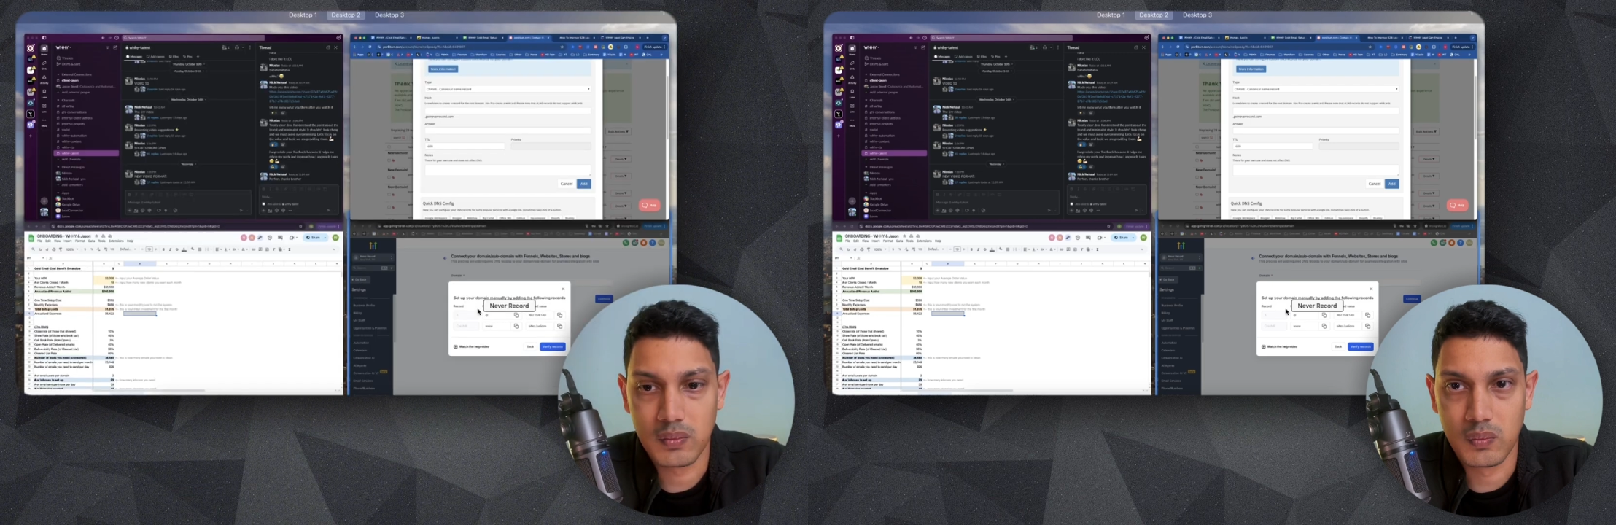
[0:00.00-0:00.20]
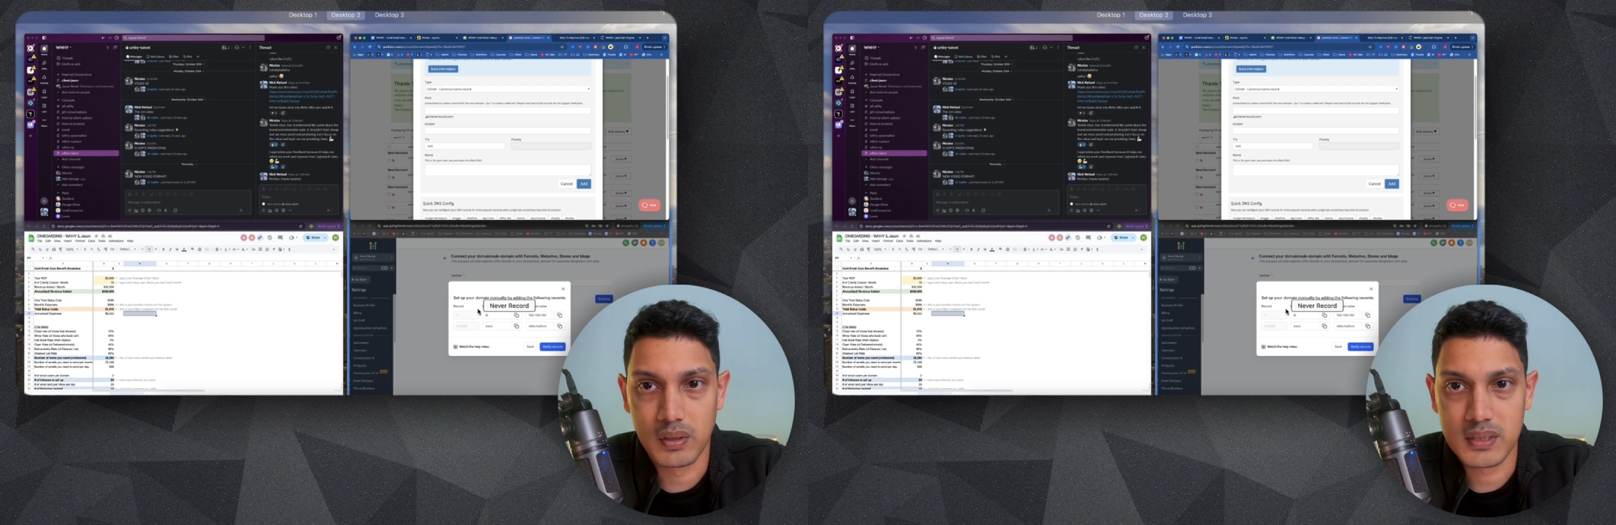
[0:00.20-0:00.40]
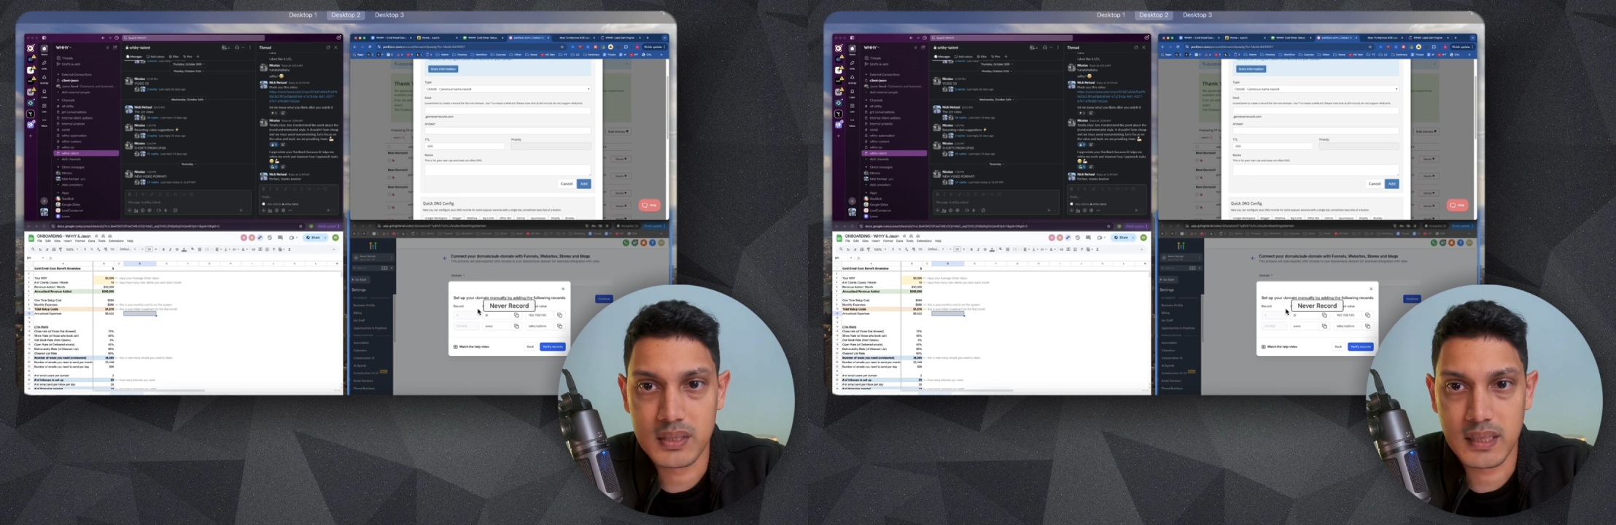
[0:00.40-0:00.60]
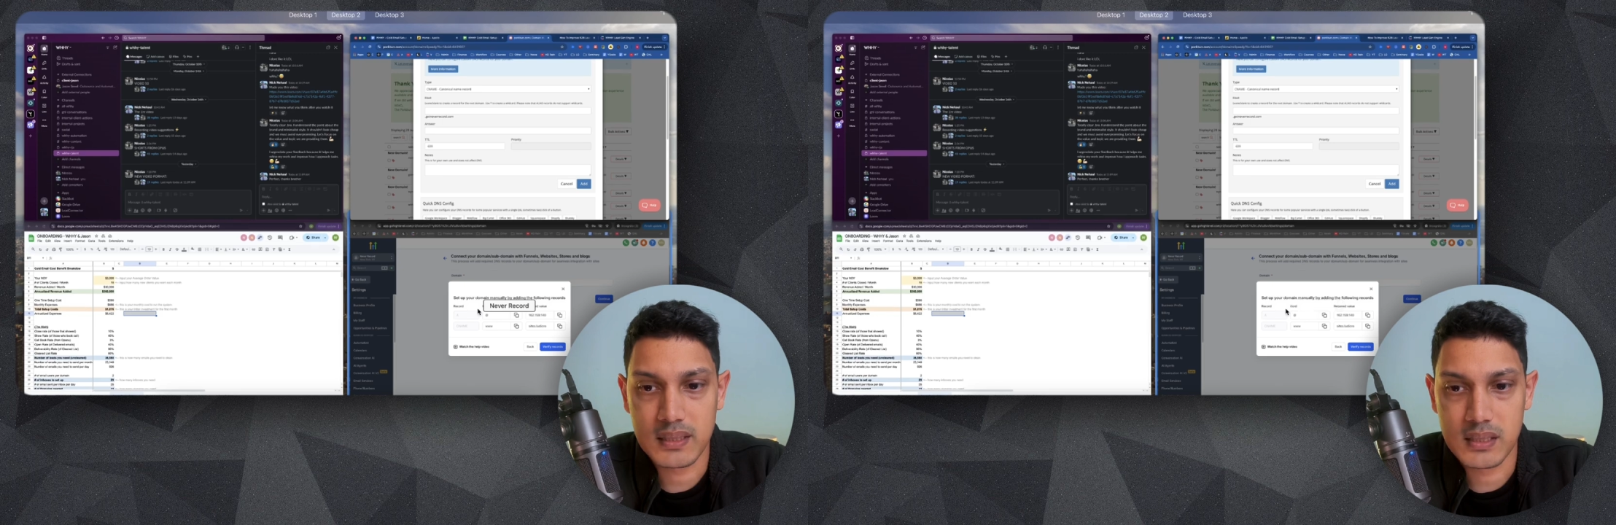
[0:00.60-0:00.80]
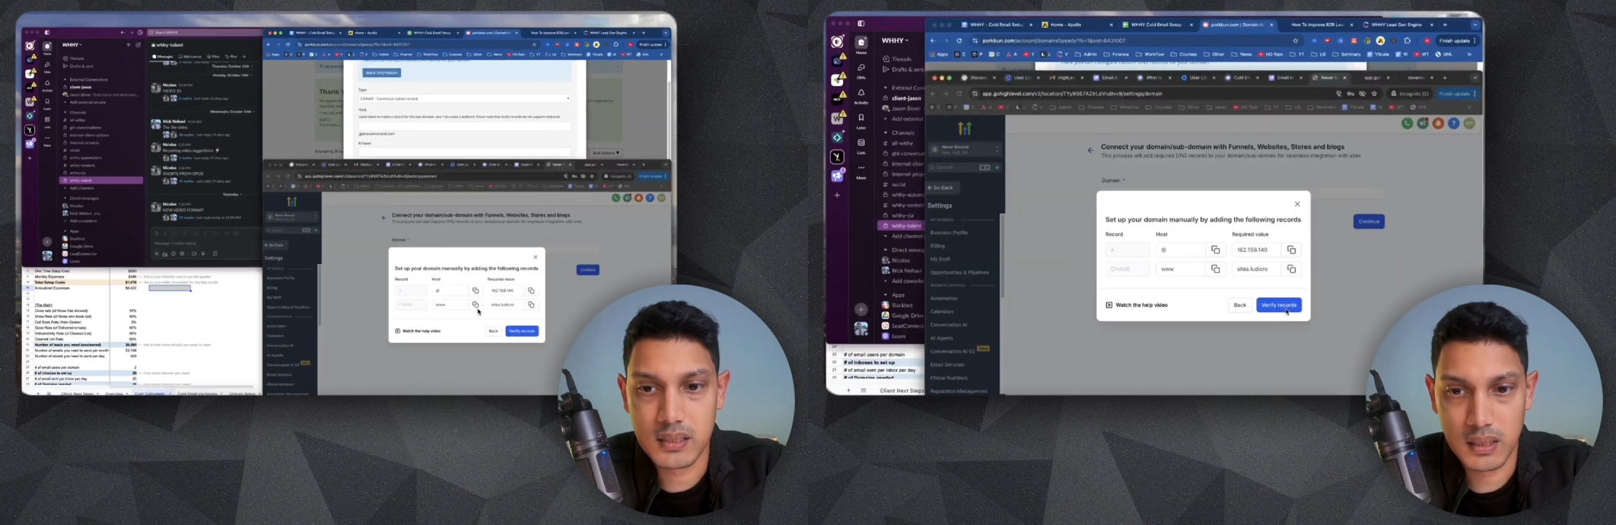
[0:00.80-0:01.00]
Once
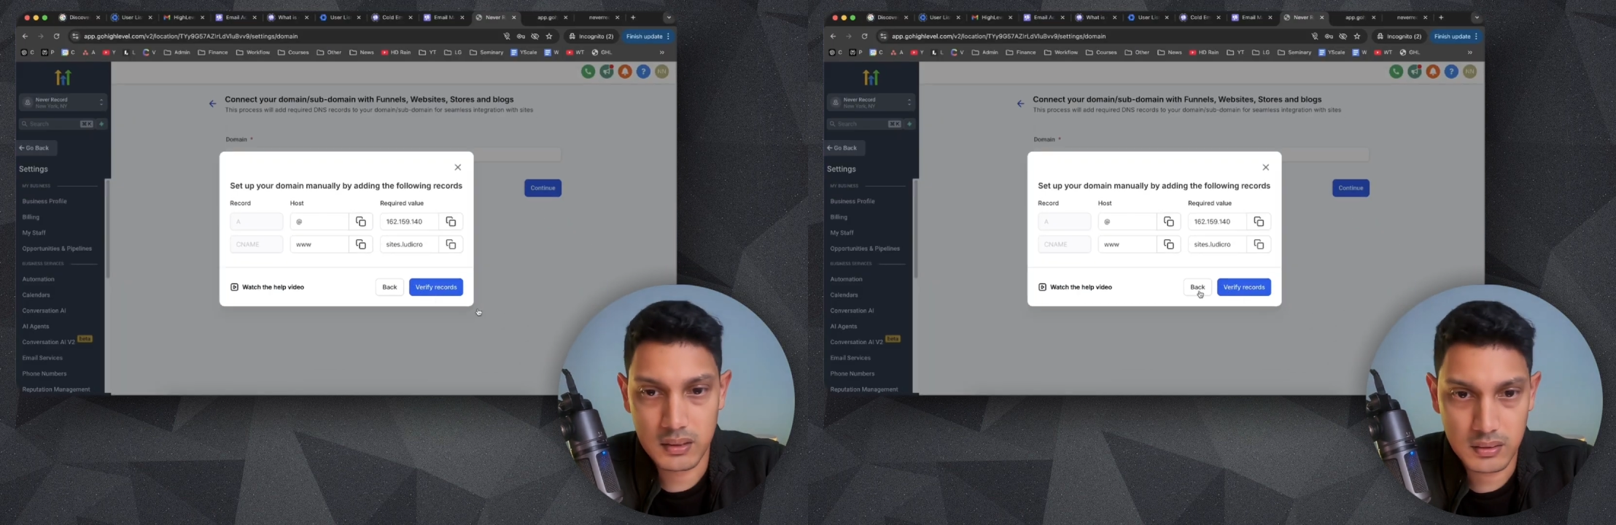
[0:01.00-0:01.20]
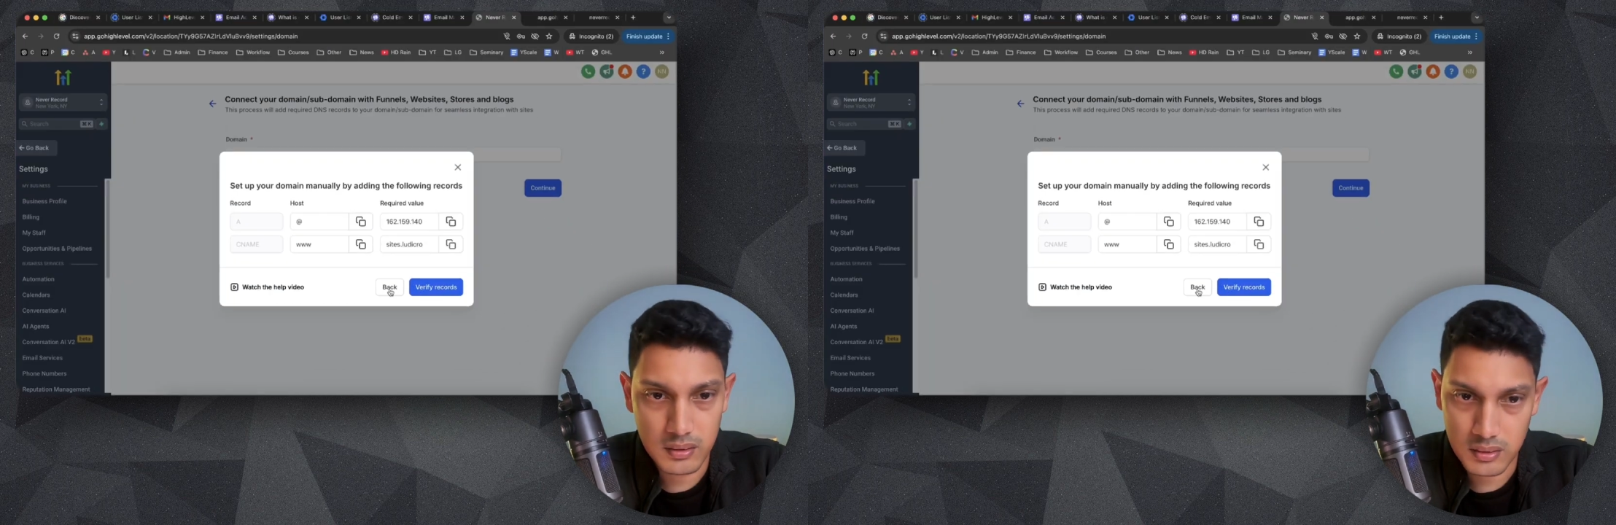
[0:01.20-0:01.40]
that's done,